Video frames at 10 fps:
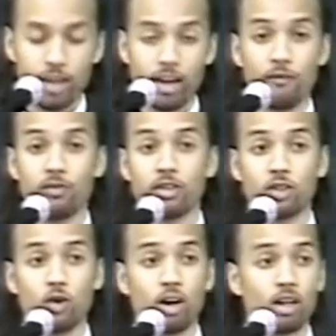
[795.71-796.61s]
when the
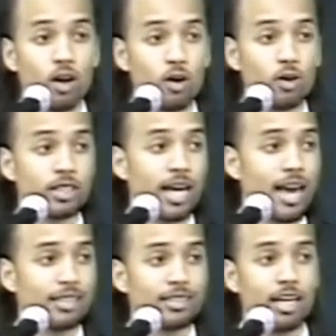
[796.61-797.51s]
store closed
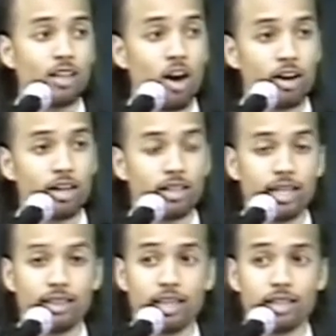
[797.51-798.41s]
and I had to stay longer to
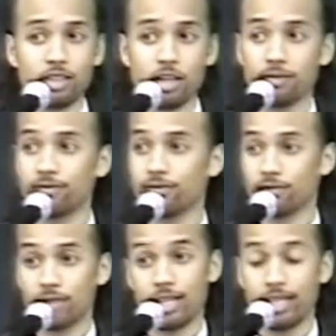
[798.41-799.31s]
clean things up,
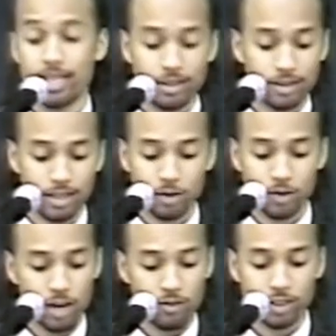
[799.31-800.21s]
I did
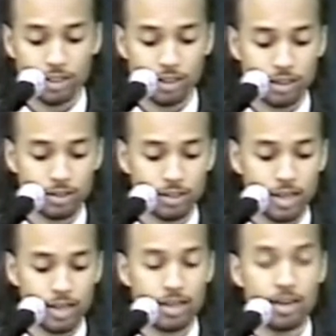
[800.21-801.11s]
whatever it took.
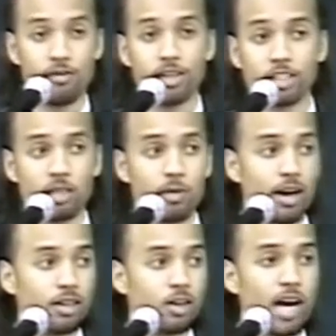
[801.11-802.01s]
And then eventually
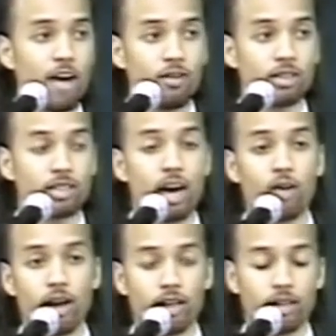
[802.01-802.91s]
my efforts
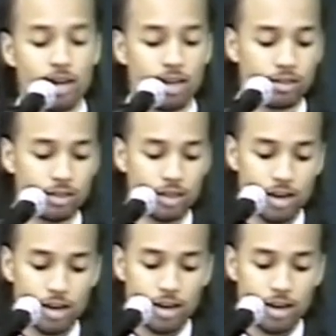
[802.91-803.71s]
got recognized,